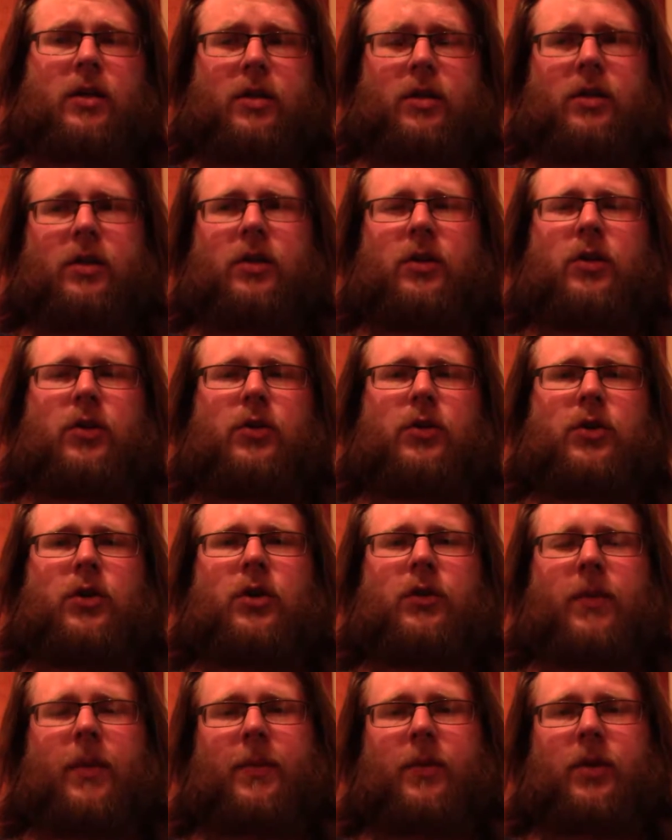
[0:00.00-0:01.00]
you can
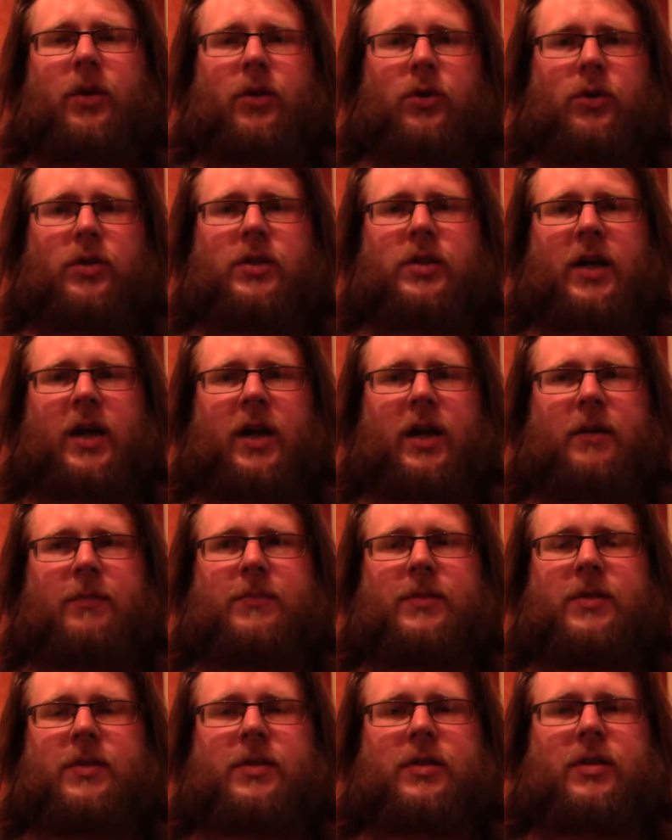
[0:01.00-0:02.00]
remember the good
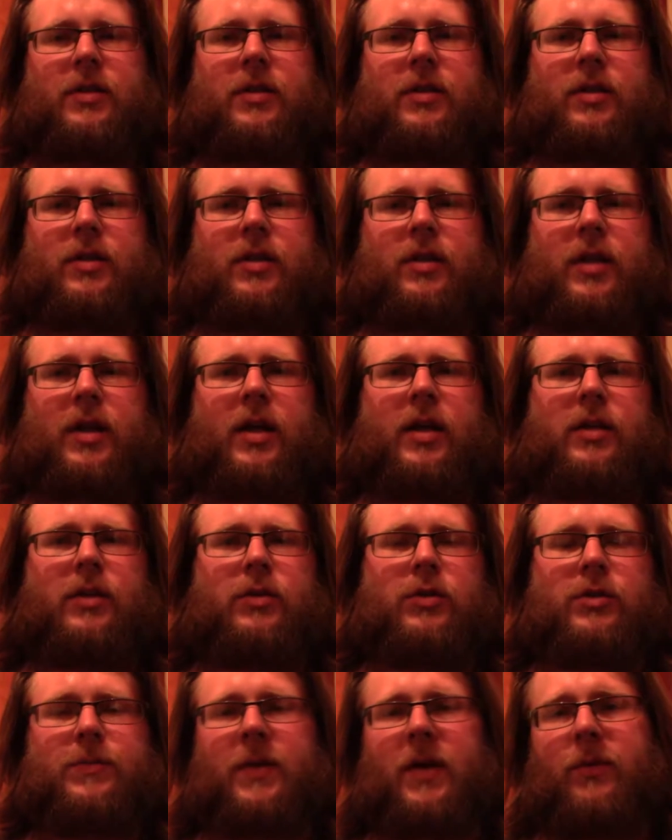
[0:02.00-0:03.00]
times that you
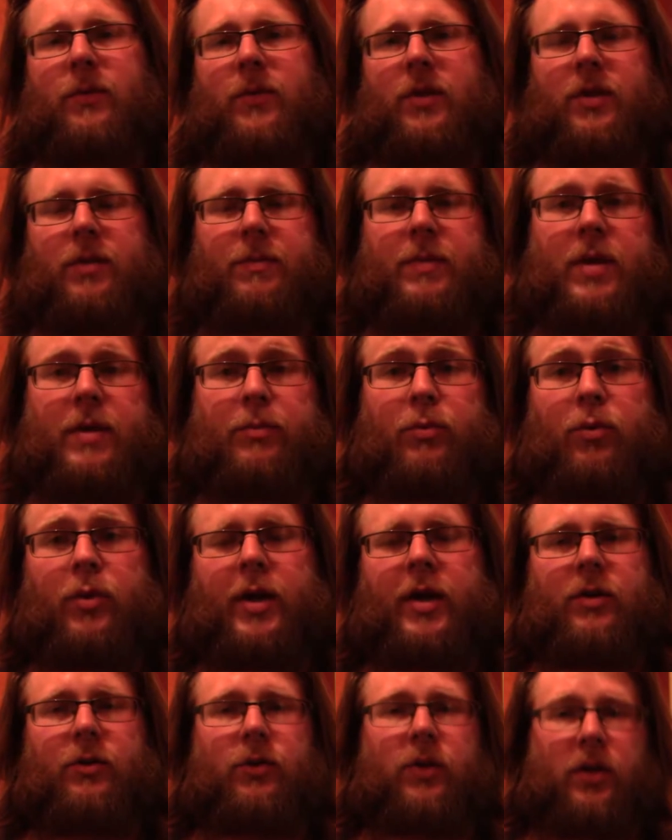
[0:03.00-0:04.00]
spent with people
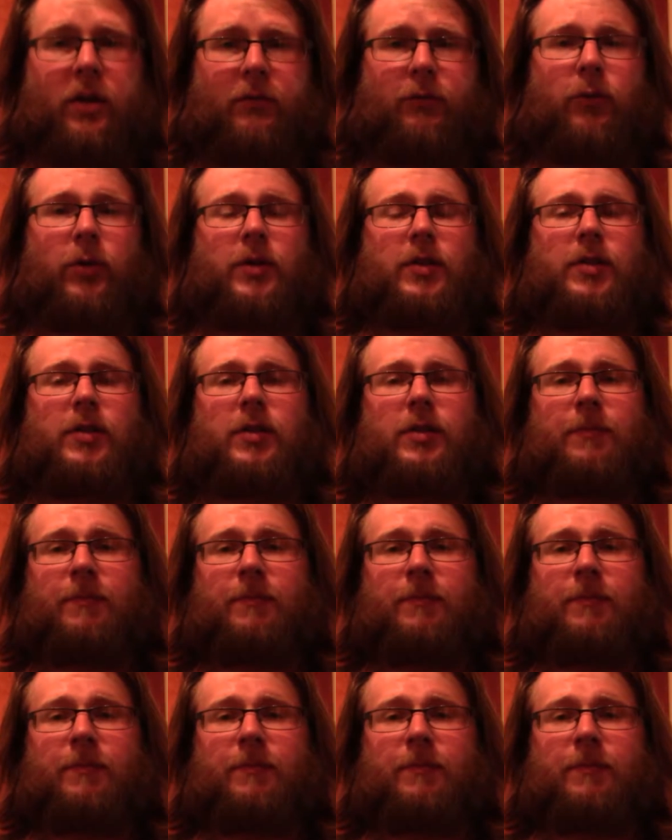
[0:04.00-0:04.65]
and or loved ones.